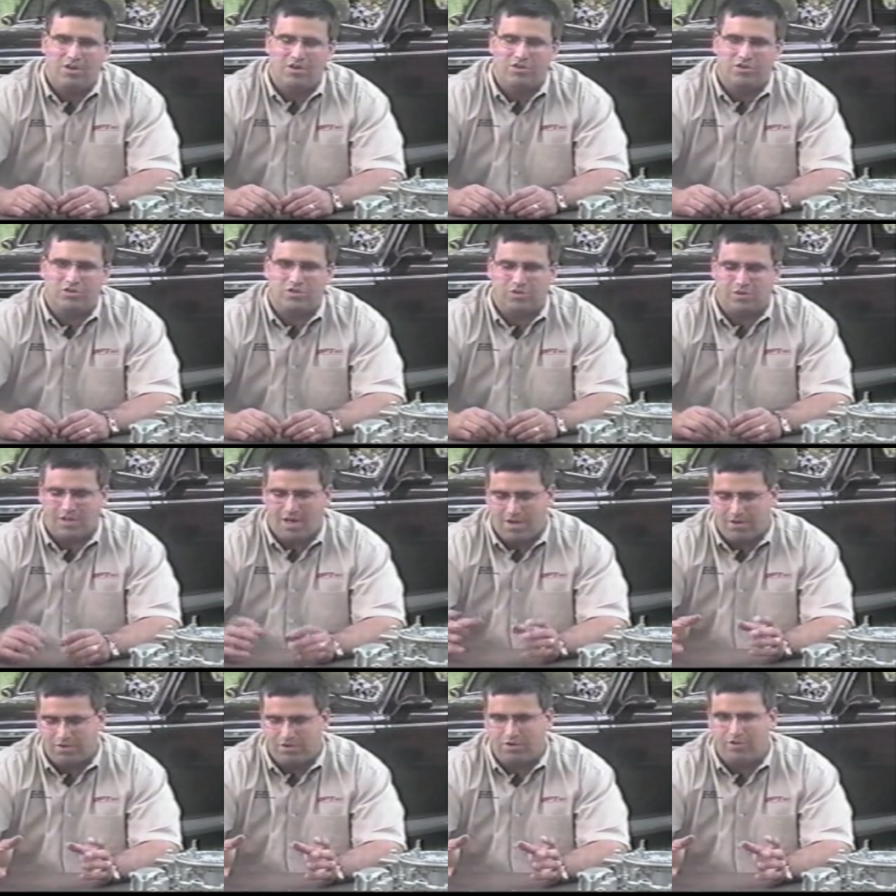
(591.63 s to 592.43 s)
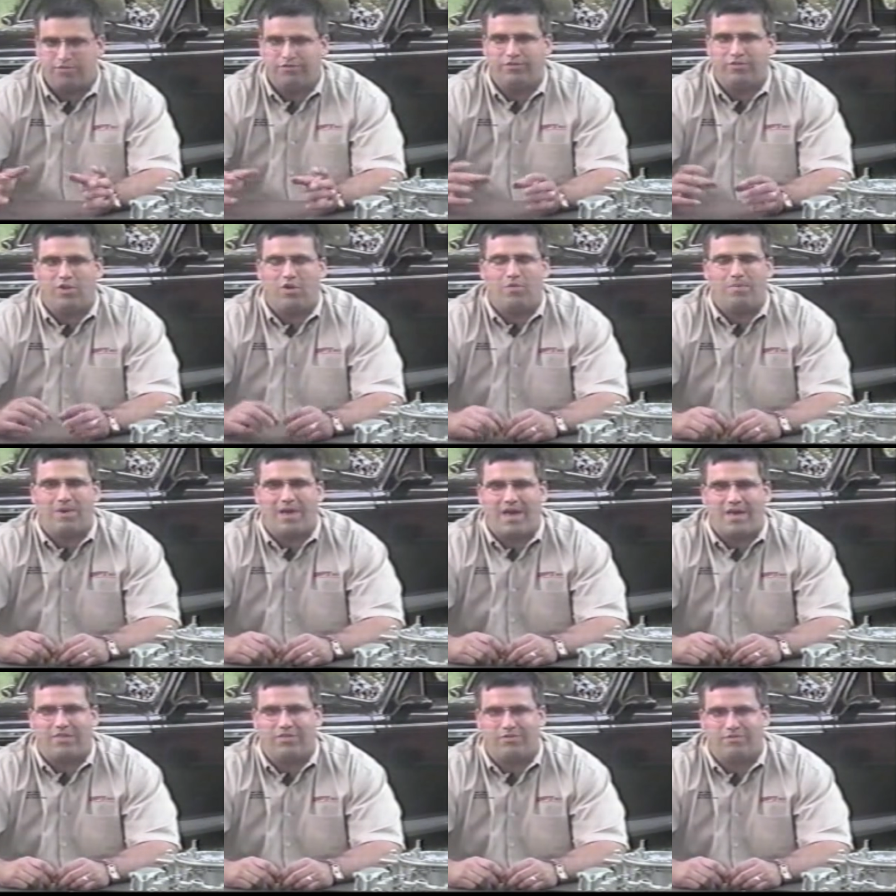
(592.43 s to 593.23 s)
to allow a good flow
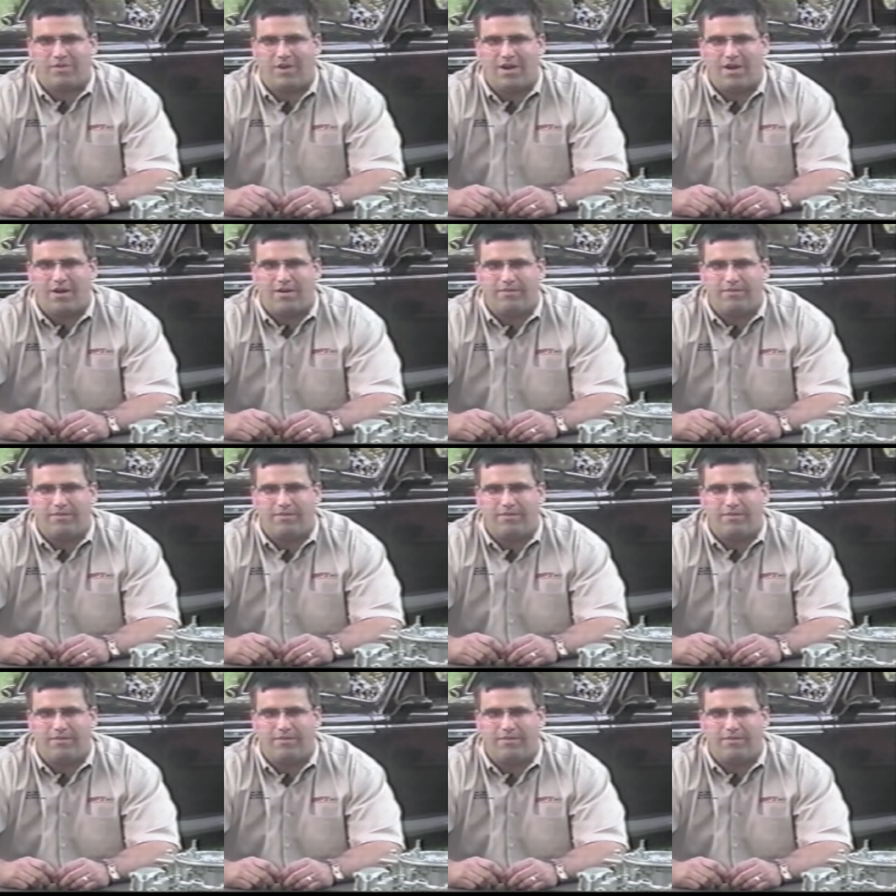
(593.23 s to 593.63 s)
path of air.